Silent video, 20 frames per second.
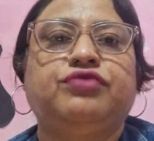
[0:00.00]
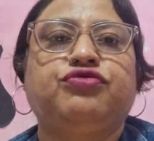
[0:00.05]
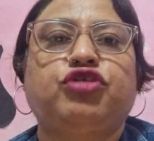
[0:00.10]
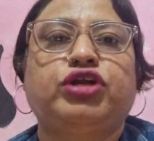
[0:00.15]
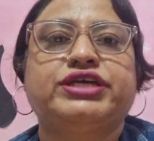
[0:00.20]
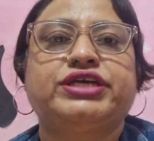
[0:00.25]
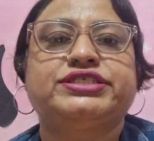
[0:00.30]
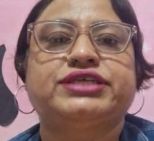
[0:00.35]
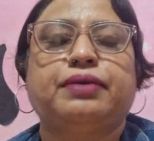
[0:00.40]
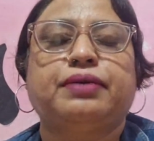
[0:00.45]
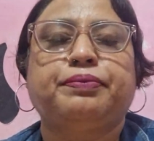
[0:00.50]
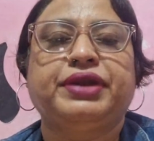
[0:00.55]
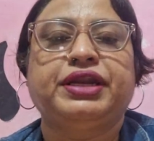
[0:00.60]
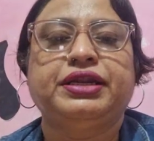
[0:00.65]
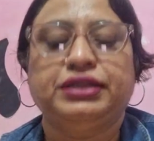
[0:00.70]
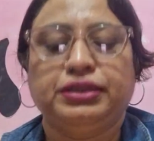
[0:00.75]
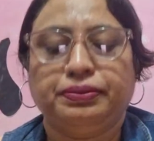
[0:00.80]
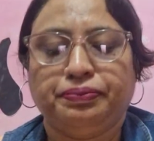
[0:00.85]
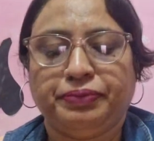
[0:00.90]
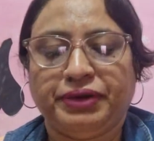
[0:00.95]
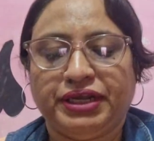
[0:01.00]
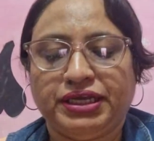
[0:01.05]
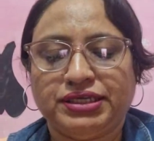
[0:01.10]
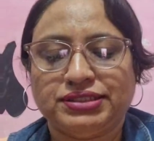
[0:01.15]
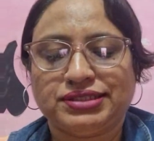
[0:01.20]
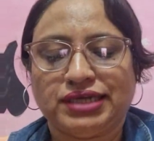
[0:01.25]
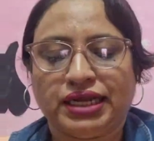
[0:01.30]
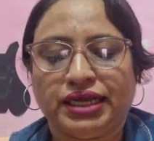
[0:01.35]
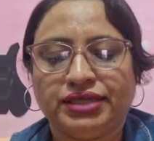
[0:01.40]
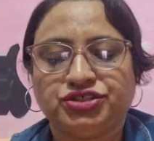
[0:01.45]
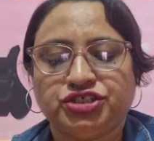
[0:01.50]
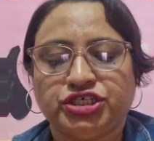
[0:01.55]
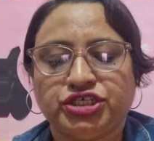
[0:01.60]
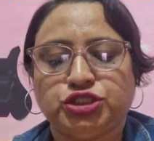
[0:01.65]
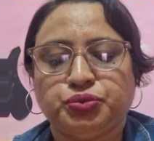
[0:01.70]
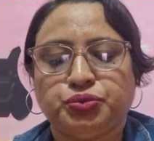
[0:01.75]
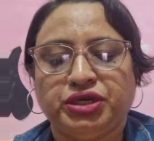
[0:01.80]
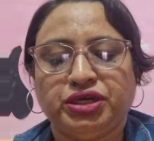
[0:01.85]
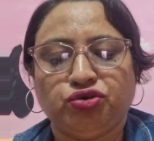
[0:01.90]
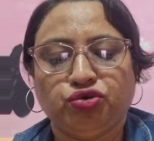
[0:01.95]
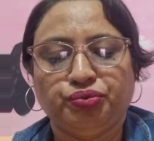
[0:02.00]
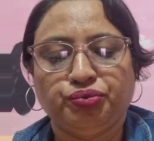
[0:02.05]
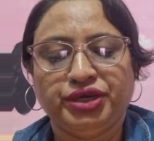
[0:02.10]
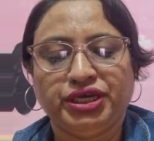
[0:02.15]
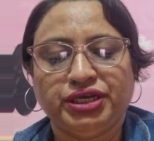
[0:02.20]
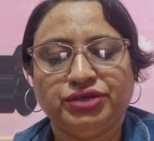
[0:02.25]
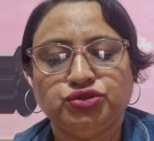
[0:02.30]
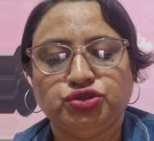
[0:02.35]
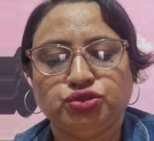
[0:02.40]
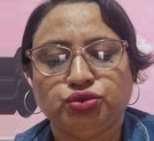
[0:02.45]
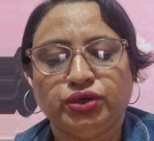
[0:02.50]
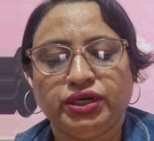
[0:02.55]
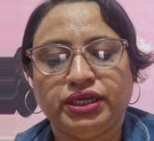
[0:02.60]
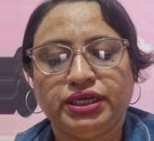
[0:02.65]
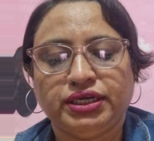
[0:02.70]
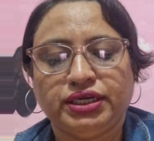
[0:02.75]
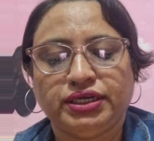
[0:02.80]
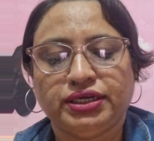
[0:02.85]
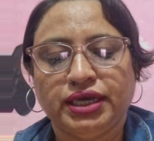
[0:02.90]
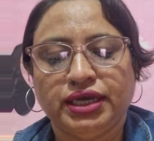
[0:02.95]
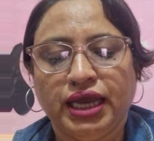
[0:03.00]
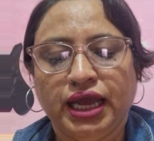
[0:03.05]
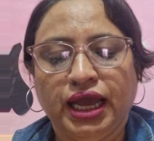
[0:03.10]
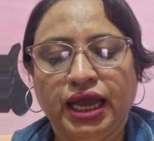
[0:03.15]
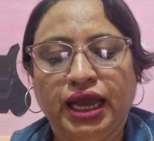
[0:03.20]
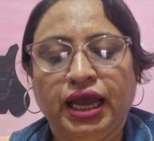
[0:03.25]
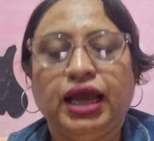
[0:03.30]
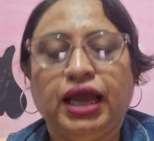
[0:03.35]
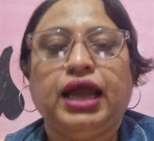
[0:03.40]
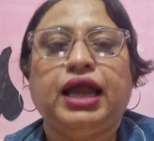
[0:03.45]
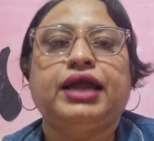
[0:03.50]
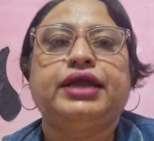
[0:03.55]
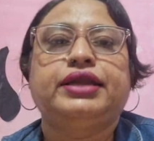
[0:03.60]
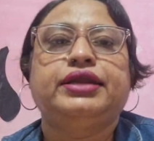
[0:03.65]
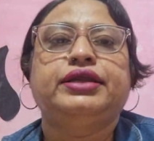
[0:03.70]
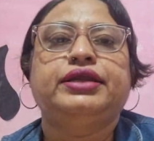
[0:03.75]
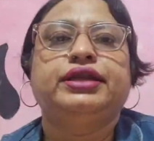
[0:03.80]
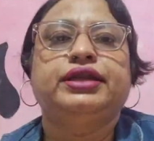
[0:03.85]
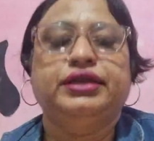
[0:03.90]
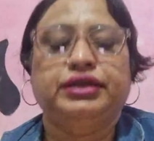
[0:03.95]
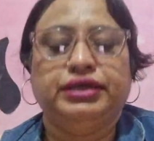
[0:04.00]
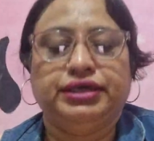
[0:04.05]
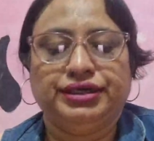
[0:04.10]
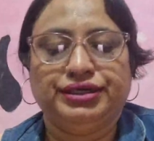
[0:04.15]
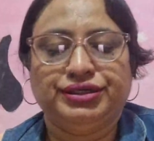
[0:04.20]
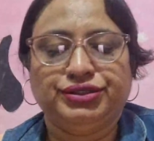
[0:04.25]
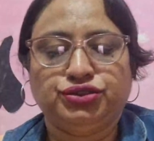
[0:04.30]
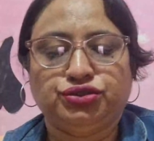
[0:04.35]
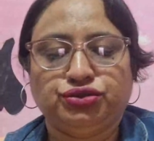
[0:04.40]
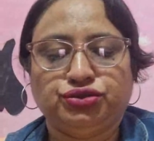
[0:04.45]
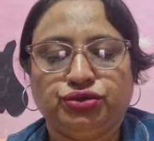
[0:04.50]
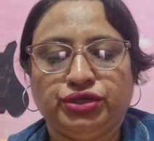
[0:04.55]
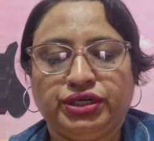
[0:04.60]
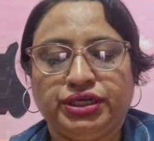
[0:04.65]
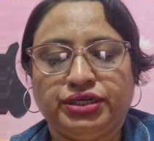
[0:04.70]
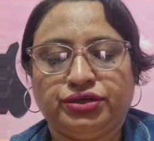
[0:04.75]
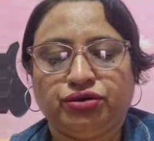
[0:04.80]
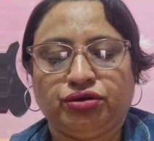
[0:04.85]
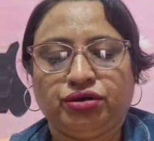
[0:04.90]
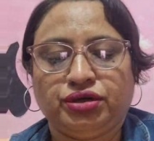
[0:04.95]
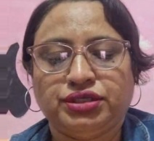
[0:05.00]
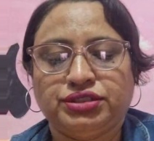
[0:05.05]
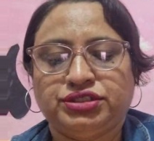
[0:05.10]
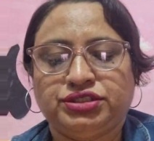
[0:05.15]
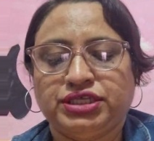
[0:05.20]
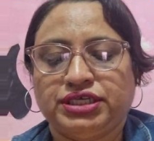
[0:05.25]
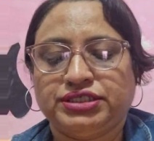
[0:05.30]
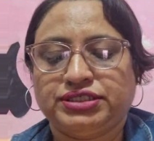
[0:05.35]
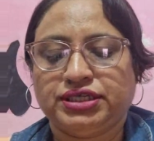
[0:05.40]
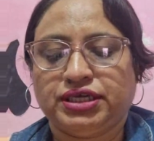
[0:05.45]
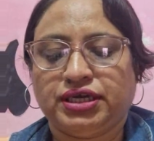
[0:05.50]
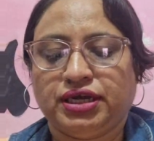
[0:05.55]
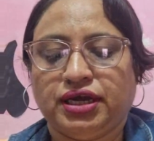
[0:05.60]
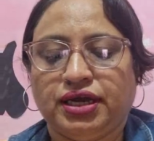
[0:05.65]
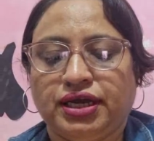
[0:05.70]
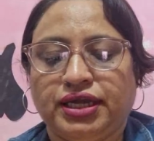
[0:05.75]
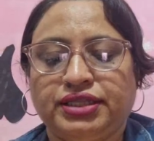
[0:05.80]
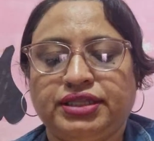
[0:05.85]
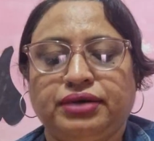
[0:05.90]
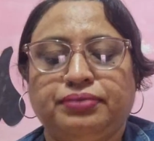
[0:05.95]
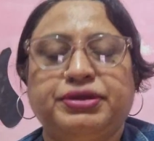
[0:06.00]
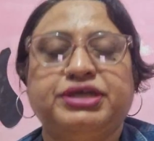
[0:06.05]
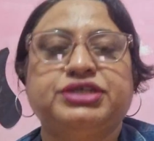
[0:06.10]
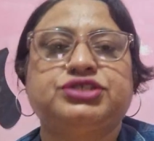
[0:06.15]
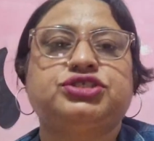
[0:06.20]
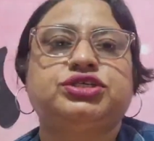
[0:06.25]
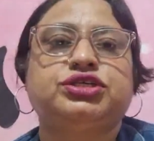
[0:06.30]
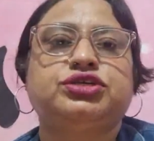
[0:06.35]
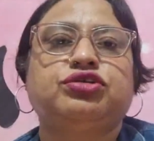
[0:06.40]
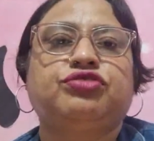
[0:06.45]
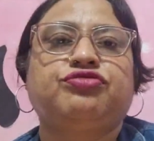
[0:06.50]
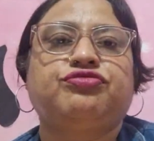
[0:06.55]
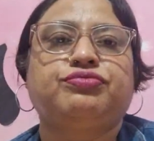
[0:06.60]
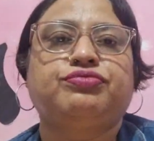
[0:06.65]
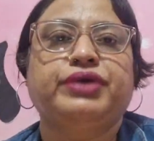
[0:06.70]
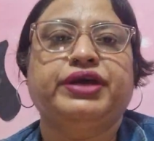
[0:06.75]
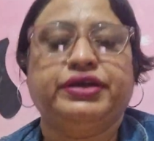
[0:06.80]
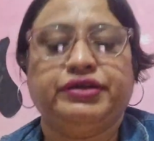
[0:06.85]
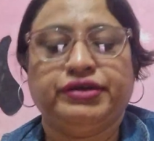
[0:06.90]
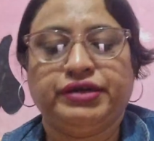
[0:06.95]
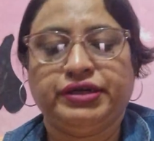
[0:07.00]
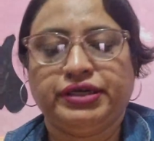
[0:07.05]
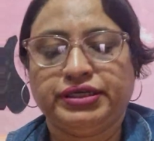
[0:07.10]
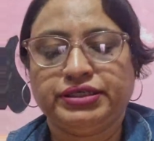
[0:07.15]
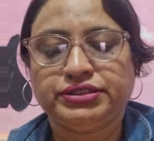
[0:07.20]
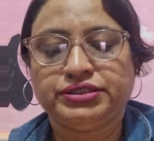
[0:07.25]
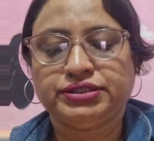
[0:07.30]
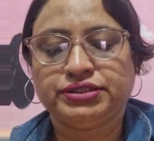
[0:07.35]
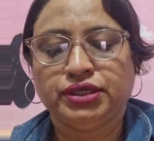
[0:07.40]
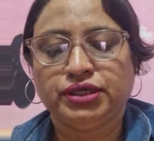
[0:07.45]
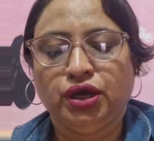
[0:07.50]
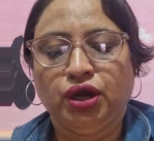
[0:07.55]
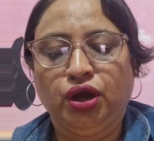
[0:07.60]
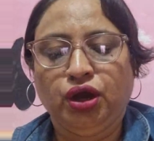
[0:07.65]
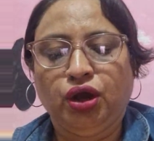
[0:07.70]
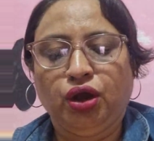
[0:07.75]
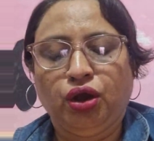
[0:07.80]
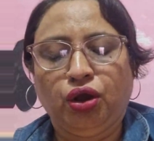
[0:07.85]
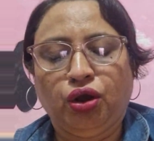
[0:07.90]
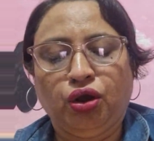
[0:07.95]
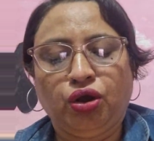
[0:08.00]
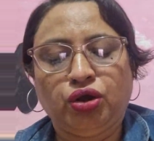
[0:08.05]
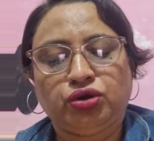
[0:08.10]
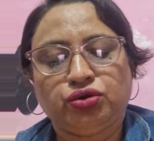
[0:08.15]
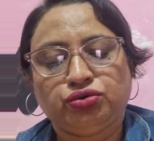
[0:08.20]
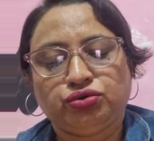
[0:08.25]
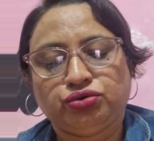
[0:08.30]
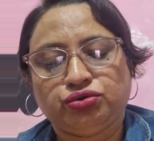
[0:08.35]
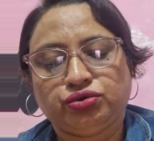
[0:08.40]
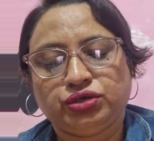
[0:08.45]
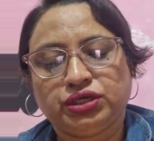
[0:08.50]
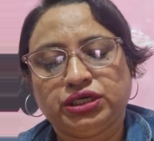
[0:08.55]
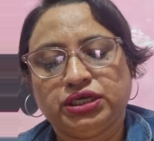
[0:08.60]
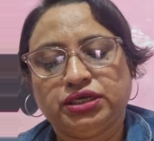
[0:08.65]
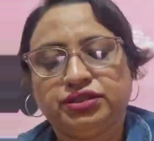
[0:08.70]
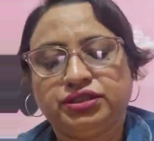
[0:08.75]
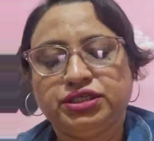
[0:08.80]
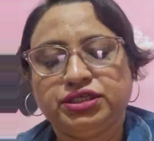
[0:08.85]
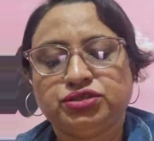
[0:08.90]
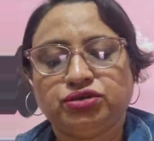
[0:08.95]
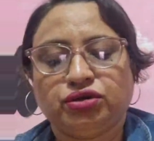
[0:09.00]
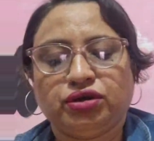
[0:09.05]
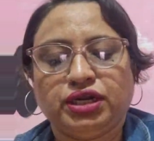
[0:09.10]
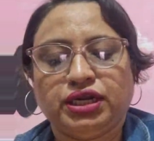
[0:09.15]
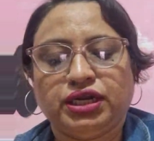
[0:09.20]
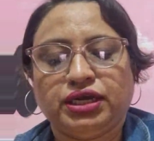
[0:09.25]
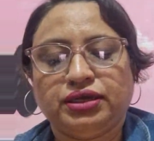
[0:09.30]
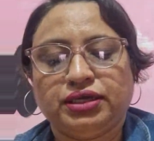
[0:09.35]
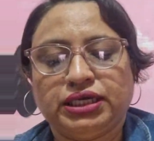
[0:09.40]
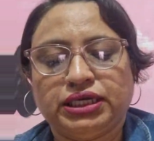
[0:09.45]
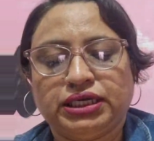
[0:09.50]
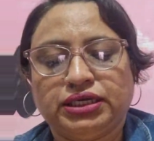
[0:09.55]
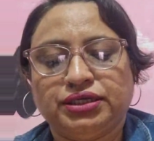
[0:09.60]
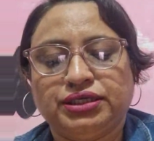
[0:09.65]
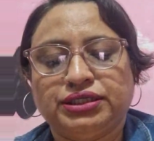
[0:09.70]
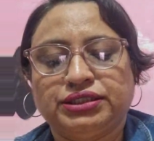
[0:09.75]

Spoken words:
For example, in the plays like Shakespeare, Romeo and Juliet, and in Juliet or Jessica in The Merchant of Venice, or these all are,